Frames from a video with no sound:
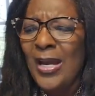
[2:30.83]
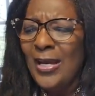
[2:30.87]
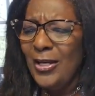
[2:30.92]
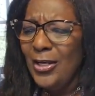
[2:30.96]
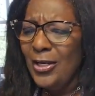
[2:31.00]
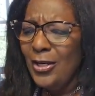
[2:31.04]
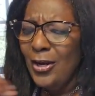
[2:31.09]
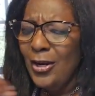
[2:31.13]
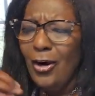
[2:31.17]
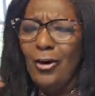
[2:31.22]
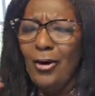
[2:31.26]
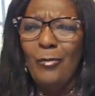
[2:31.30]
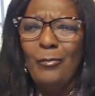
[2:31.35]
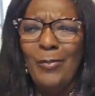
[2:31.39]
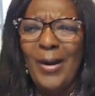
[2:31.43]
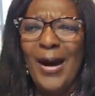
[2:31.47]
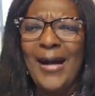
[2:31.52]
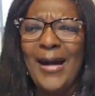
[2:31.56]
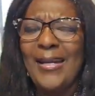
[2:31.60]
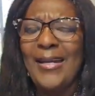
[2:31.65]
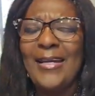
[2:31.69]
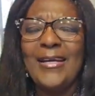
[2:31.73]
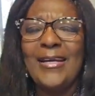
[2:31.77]

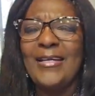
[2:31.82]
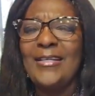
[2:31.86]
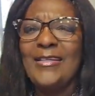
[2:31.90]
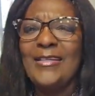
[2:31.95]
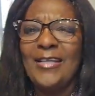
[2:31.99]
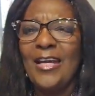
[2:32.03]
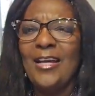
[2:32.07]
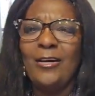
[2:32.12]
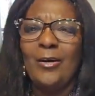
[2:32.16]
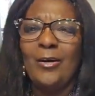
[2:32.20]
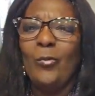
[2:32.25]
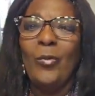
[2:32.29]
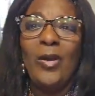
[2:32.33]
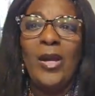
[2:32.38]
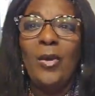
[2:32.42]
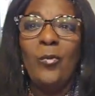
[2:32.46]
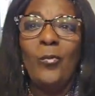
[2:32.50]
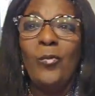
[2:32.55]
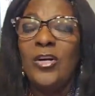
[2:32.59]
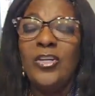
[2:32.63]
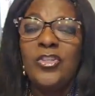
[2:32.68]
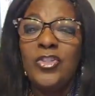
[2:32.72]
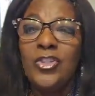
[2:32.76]
Nobody can take away
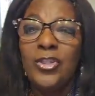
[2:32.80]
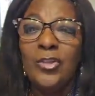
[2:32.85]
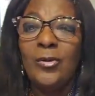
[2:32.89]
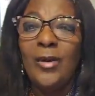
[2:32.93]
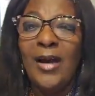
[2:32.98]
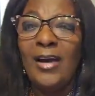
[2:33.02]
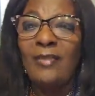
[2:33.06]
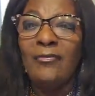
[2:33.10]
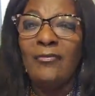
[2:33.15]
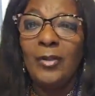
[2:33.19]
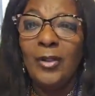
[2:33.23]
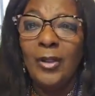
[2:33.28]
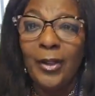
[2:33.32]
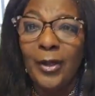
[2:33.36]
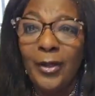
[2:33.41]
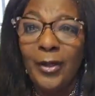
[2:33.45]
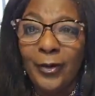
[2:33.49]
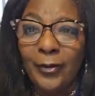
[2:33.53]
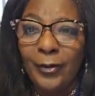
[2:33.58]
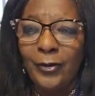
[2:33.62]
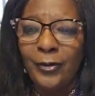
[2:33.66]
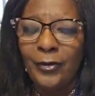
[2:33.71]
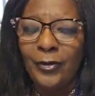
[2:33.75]
what you have
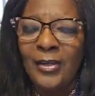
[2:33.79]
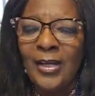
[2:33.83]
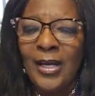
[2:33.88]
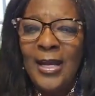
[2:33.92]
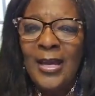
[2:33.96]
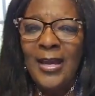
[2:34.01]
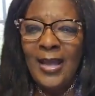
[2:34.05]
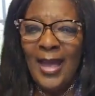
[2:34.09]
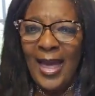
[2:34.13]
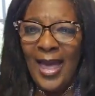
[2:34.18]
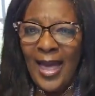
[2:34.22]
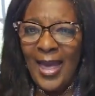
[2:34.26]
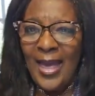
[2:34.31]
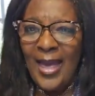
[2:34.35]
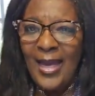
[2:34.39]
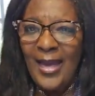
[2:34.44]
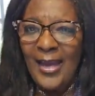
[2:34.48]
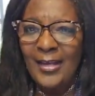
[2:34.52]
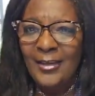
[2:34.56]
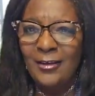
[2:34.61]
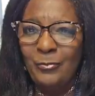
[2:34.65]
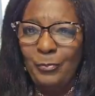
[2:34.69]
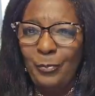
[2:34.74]
learned
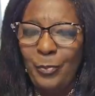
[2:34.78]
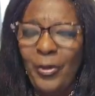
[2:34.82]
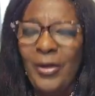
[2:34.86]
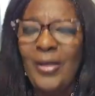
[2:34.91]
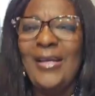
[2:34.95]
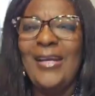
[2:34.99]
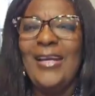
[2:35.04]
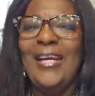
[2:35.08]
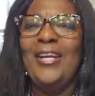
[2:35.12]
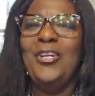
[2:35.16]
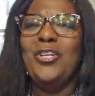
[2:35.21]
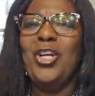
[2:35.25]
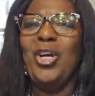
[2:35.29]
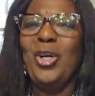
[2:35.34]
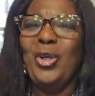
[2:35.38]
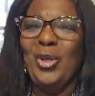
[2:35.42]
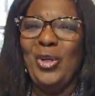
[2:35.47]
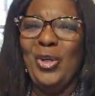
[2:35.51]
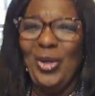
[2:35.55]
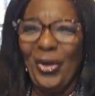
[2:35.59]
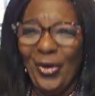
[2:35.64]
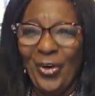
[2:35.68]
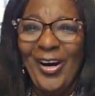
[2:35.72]
and put into
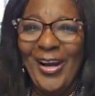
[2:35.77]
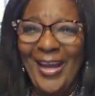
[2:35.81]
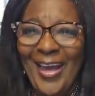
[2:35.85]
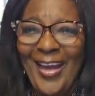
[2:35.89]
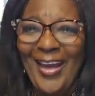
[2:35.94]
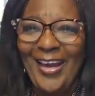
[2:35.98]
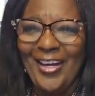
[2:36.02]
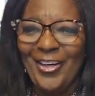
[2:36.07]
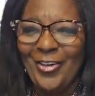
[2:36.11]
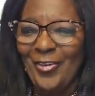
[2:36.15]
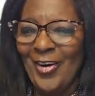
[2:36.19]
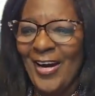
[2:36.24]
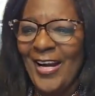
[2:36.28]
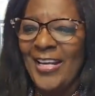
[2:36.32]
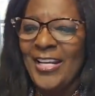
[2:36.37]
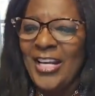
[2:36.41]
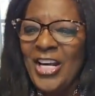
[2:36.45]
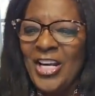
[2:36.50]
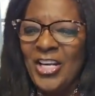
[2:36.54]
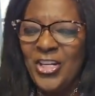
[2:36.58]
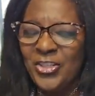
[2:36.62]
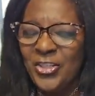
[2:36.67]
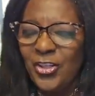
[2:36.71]
your head, right?
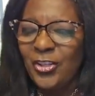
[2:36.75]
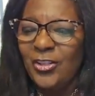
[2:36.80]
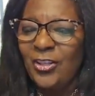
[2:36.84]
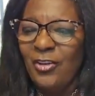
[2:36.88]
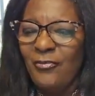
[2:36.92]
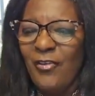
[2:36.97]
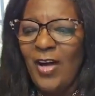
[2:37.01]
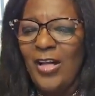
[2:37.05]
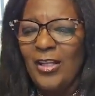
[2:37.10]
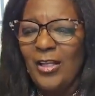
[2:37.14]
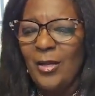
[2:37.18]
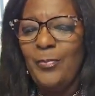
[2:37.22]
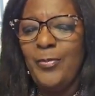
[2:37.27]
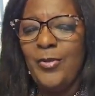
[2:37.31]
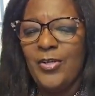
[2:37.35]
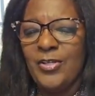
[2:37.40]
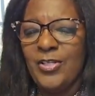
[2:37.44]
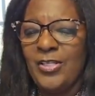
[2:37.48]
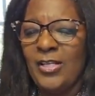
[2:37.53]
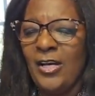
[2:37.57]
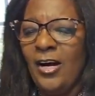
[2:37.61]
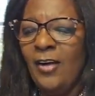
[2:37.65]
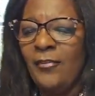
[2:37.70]
So develop
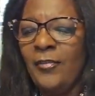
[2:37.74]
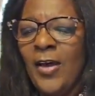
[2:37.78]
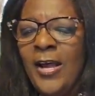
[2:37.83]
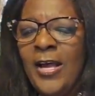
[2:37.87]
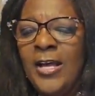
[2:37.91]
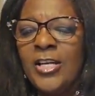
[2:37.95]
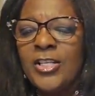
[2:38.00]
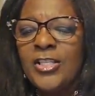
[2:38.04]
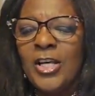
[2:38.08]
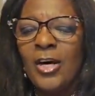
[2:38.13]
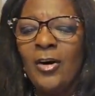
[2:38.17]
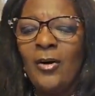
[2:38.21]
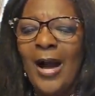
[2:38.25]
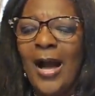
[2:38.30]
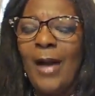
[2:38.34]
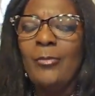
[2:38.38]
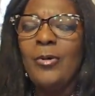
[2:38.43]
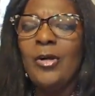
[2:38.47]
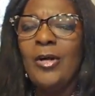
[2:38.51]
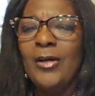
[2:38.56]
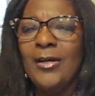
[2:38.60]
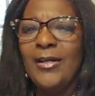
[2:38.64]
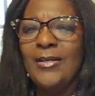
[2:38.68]
yourself. So
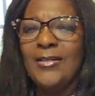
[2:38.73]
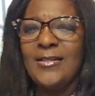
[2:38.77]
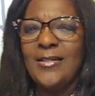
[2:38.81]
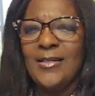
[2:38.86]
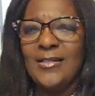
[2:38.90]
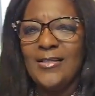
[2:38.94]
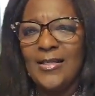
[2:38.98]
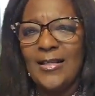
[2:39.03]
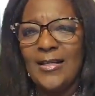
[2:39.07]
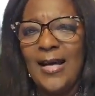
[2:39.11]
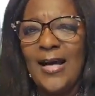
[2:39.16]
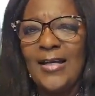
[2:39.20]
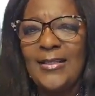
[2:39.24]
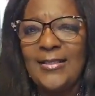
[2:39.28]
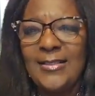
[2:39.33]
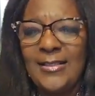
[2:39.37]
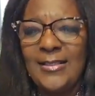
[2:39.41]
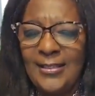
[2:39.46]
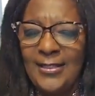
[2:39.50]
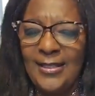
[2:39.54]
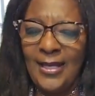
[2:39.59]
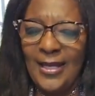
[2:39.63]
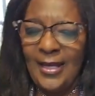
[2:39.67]
I'm going to discuss
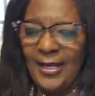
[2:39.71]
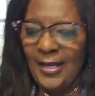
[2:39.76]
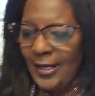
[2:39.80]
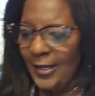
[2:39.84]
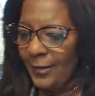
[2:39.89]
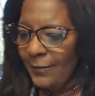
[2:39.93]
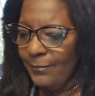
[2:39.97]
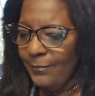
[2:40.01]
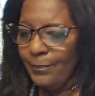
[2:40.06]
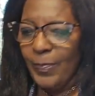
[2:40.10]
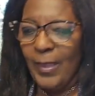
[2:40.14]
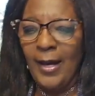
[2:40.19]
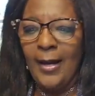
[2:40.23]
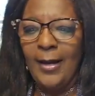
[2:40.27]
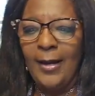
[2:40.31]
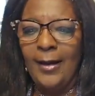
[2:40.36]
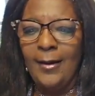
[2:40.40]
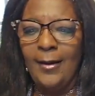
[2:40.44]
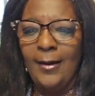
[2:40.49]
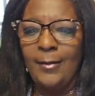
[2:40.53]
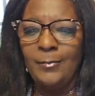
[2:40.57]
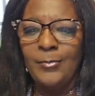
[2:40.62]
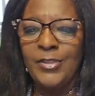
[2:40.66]
today
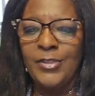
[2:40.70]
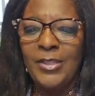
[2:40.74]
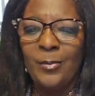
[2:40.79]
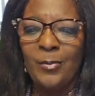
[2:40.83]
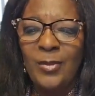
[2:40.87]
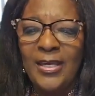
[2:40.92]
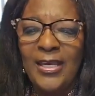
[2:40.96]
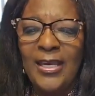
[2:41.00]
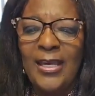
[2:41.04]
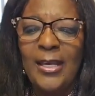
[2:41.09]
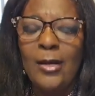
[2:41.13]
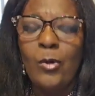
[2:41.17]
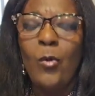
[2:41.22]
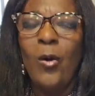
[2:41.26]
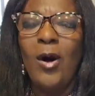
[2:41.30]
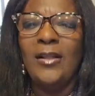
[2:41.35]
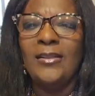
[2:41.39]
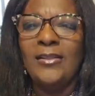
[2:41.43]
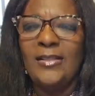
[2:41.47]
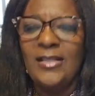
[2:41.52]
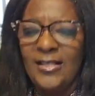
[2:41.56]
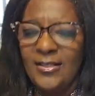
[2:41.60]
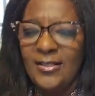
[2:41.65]
some key
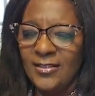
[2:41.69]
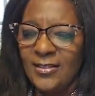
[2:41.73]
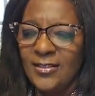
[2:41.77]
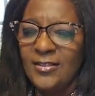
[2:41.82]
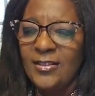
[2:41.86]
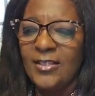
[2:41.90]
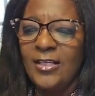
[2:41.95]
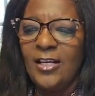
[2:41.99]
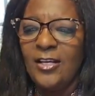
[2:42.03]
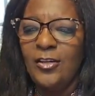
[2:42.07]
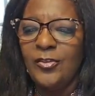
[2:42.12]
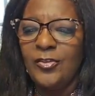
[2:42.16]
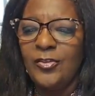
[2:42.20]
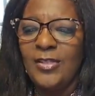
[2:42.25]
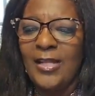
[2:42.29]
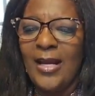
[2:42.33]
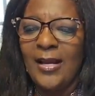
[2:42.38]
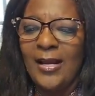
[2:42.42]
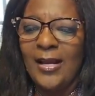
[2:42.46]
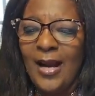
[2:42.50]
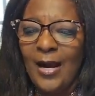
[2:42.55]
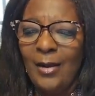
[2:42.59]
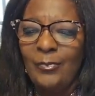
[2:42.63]
qualities and skills
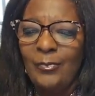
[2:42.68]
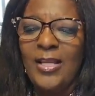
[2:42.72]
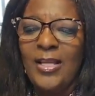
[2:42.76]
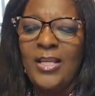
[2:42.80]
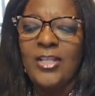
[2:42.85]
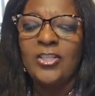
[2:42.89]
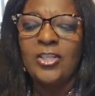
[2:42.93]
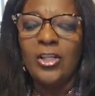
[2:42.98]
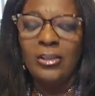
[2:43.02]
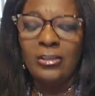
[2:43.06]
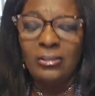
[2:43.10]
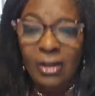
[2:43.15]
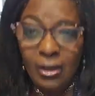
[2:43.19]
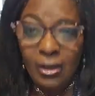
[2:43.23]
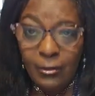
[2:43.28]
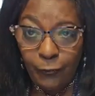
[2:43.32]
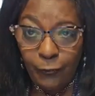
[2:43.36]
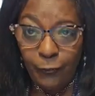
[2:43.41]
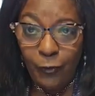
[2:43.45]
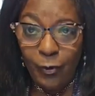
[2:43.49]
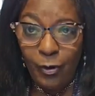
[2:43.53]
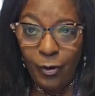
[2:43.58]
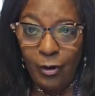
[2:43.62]
that companies
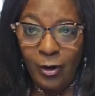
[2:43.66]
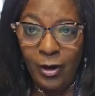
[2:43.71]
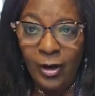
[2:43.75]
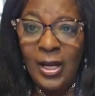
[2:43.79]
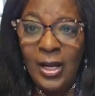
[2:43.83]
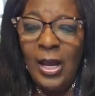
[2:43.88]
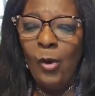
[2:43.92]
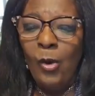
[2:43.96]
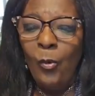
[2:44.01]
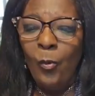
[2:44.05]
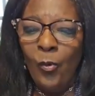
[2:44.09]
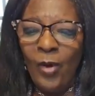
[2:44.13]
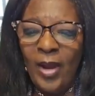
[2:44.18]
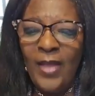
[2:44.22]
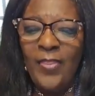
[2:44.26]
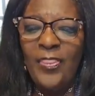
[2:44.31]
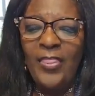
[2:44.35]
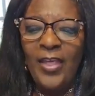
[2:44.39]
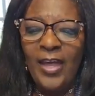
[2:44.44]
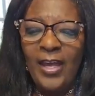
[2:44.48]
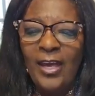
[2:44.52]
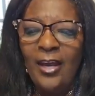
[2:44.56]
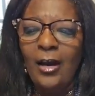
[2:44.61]
look for when
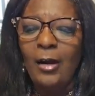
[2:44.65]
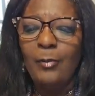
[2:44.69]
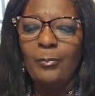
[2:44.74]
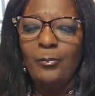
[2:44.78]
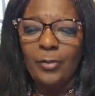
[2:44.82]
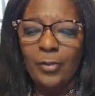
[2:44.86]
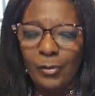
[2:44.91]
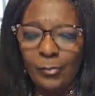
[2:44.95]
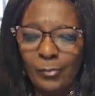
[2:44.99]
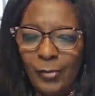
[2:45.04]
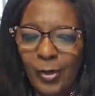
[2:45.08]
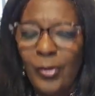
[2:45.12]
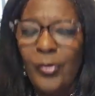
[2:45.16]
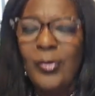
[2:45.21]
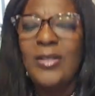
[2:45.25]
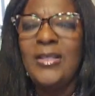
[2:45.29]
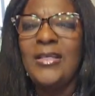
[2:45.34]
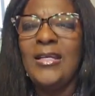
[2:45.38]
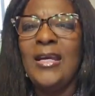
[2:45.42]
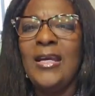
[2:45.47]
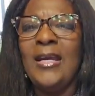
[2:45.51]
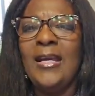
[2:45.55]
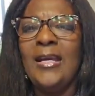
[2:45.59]
they are
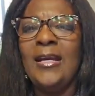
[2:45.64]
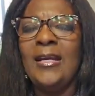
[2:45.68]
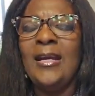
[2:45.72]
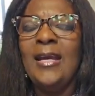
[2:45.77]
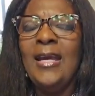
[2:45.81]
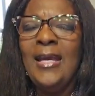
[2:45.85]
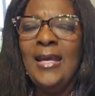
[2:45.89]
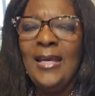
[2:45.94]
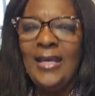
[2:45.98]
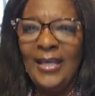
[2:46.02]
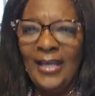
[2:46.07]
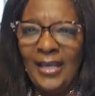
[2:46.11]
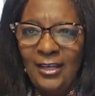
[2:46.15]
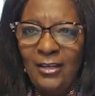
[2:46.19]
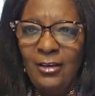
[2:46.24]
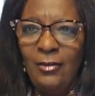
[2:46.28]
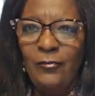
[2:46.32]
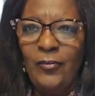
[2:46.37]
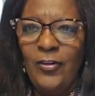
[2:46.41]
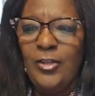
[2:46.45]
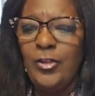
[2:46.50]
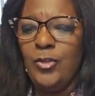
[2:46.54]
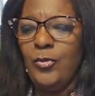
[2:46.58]
promoting
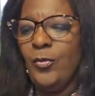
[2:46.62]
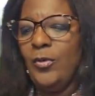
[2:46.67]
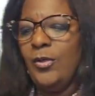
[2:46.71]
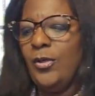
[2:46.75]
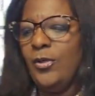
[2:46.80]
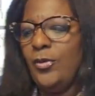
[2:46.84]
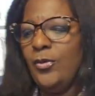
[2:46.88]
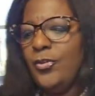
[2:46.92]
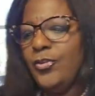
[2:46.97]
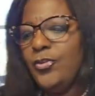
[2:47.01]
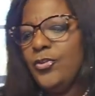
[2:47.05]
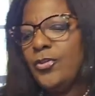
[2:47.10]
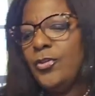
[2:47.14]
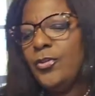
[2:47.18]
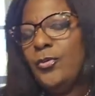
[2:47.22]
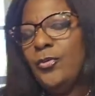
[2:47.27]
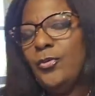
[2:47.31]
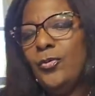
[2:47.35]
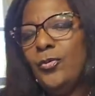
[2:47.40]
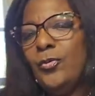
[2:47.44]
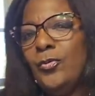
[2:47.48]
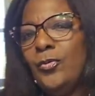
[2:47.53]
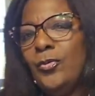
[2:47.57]
individuals
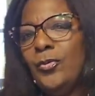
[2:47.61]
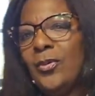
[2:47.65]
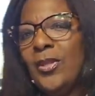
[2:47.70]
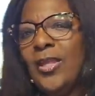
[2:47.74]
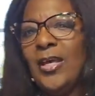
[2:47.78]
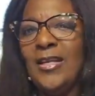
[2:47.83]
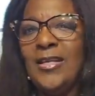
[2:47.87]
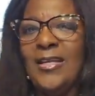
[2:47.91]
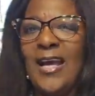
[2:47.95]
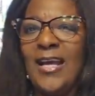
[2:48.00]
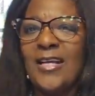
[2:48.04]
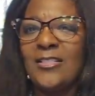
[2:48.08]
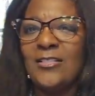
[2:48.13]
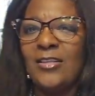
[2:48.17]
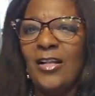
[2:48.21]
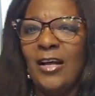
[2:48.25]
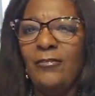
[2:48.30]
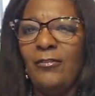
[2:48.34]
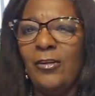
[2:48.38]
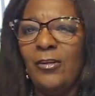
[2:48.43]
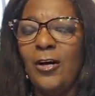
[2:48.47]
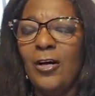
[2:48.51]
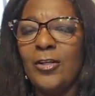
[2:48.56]
to the next
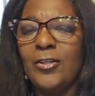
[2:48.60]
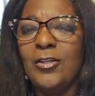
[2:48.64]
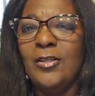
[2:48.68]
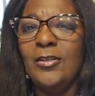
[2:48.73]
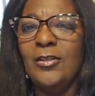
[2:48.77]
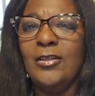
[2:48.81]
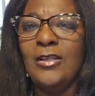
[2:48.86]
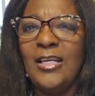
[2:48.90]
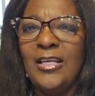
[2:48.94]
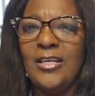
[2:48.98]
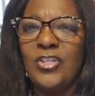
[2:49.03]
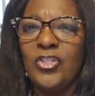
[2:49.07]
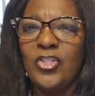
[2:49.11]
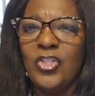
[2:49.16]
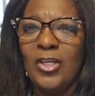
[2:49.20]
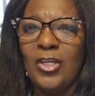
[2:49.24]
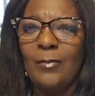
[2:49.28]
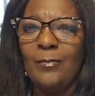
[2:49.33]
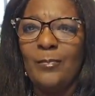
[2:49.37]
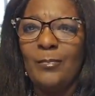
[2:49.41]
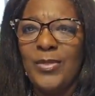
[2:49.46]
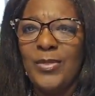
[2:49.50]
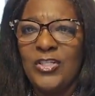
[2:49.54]
level or to
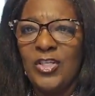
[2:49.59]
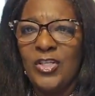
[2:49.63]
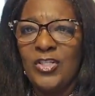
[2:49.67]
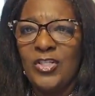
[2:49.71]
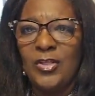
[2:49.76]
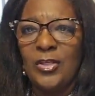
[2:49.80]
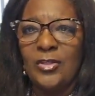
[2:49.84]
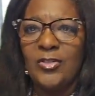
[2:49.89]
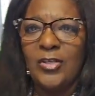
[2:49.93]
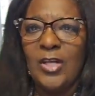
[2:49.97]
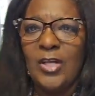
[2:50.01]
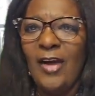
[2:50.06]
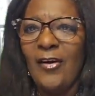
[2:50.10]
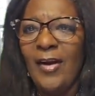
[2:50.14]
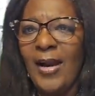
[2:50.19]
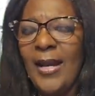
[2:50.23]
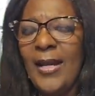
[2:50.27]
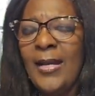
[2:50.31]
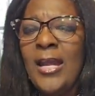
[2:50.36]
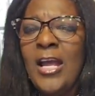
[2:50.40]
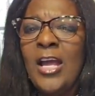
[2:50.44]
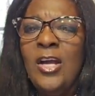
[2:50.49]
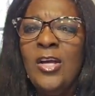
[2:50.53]
leadership positions. All
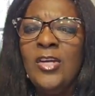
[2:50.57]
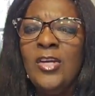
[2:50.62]
right.